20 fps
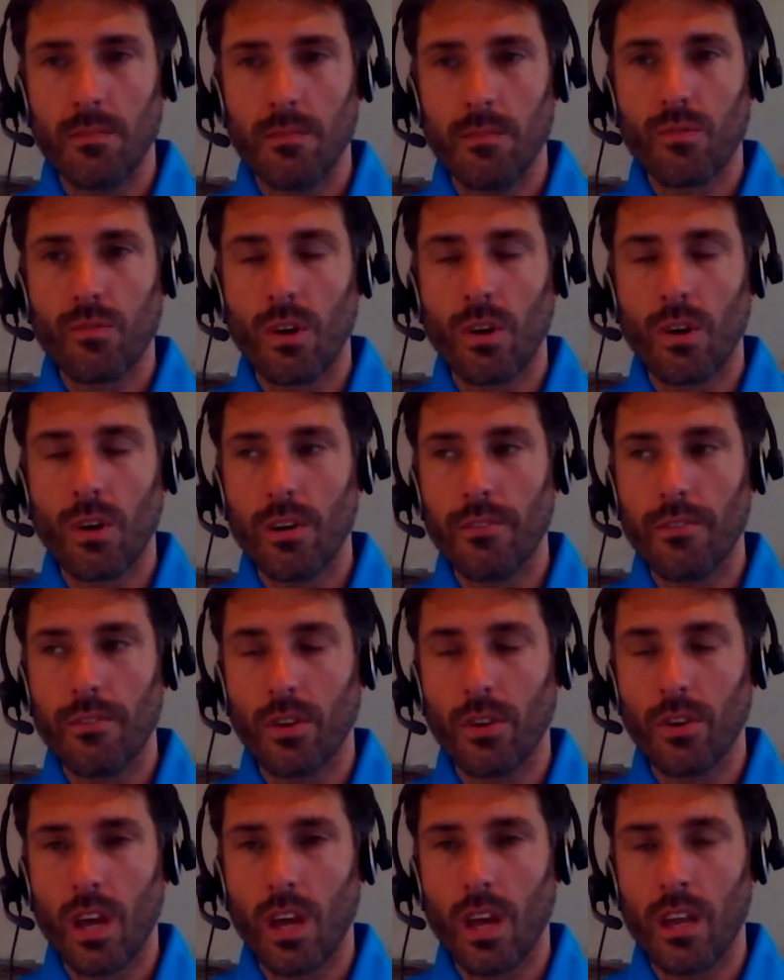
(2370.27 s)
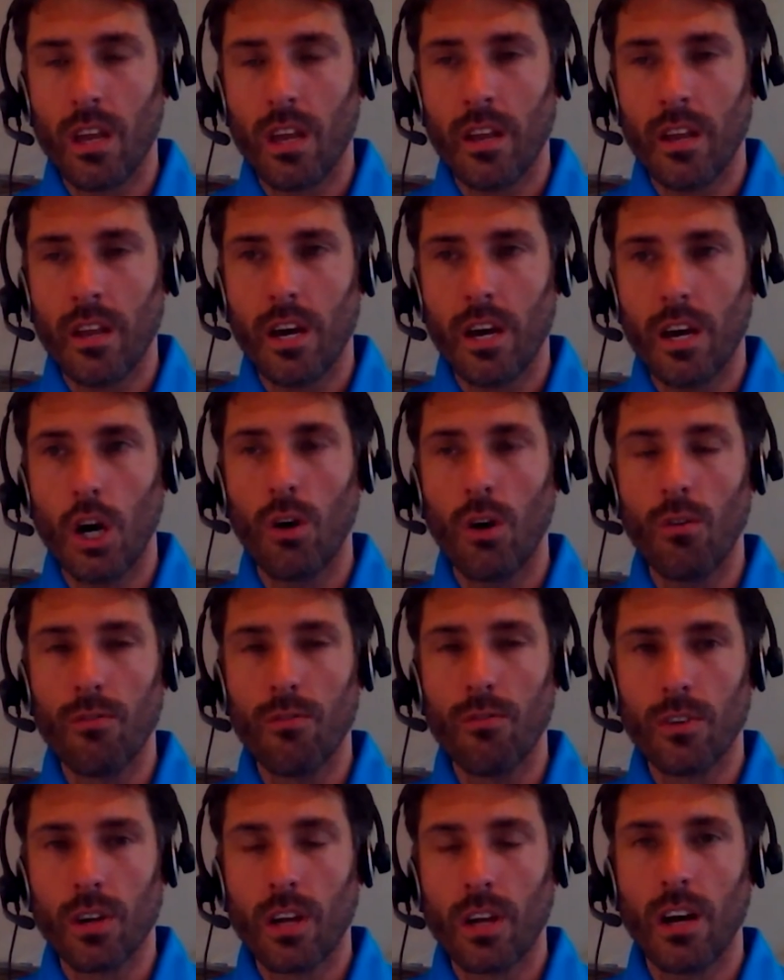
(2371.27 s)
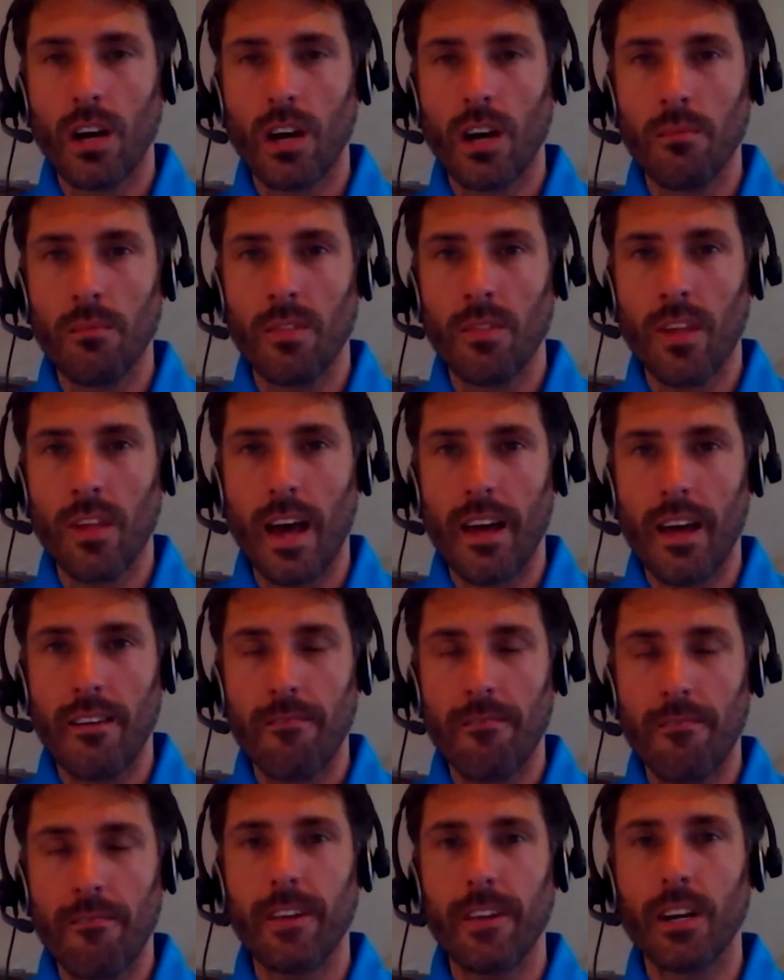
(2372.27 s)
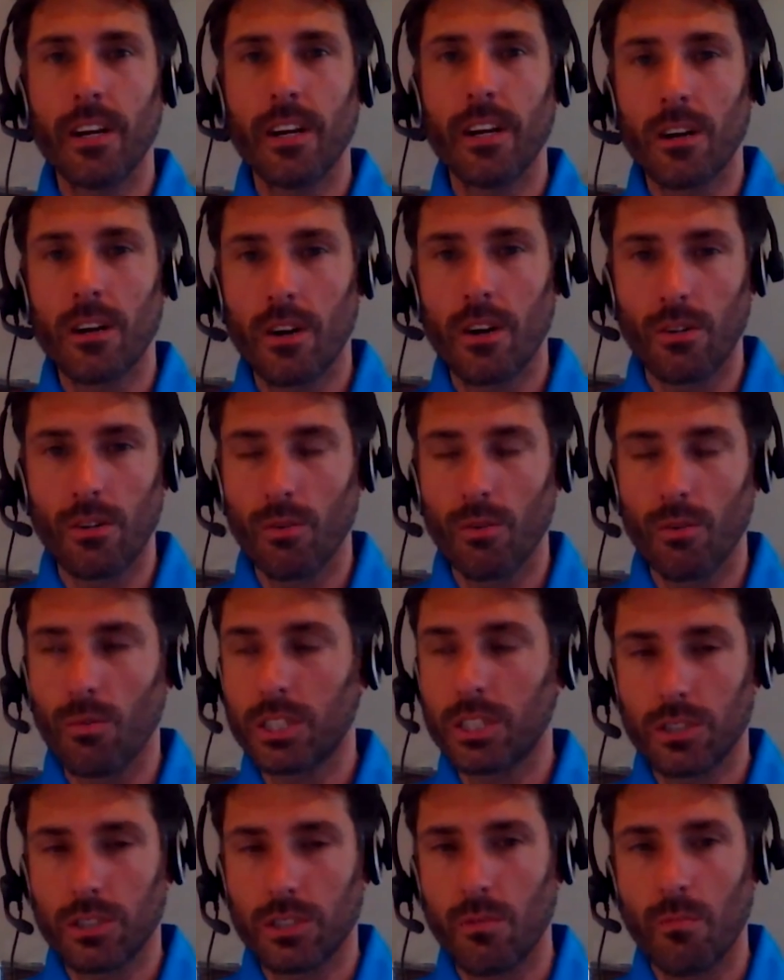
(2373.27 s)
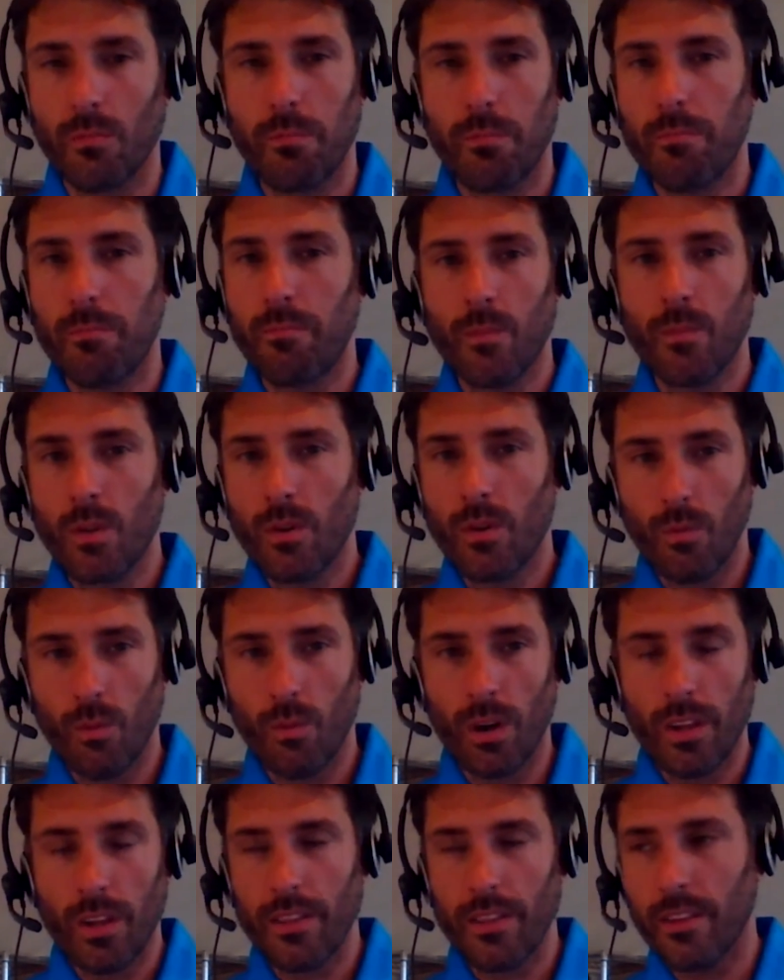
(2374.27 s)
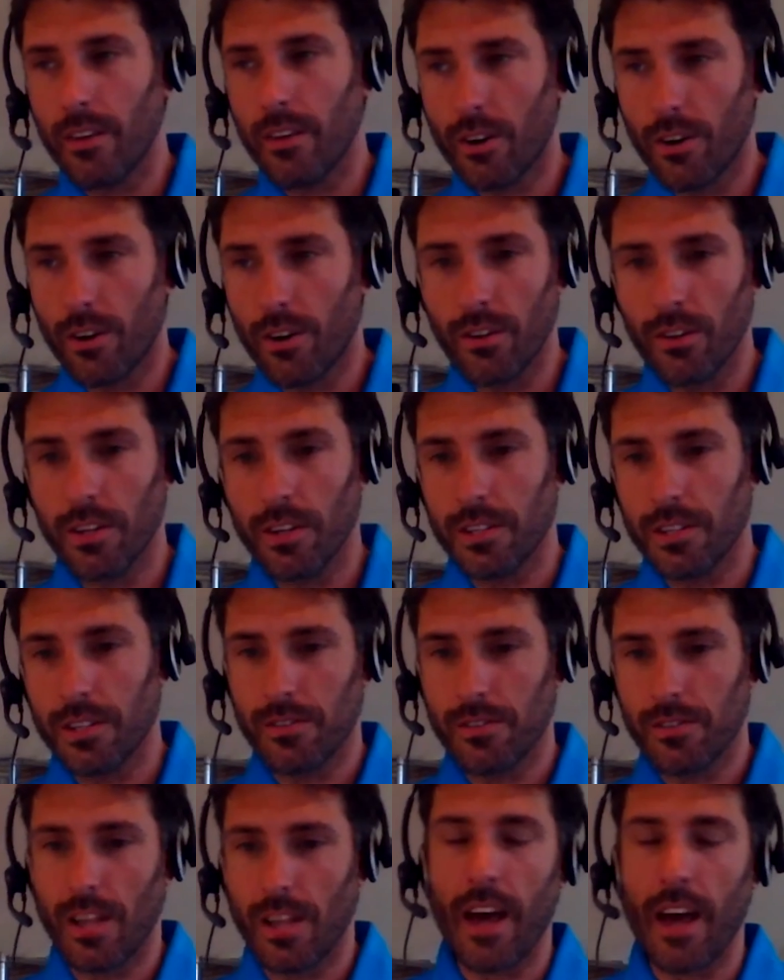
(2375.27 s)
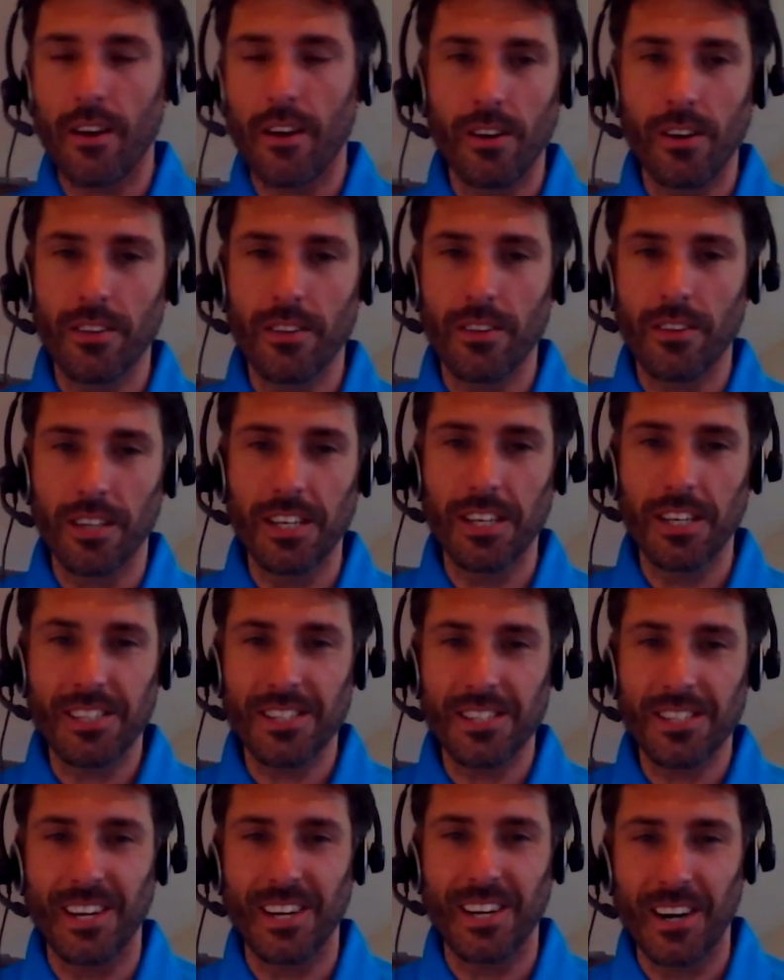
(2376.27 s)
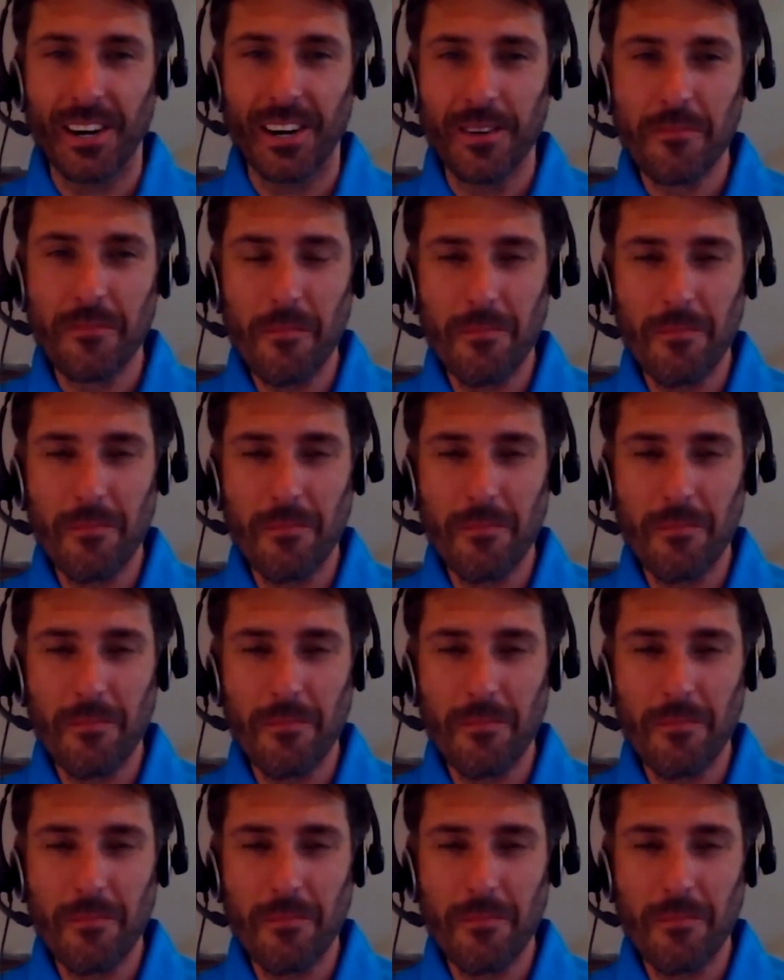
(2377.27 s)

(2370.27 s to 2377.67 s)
So if you can overcome that fear hurdle, which is the one hurdle that is not on the list there,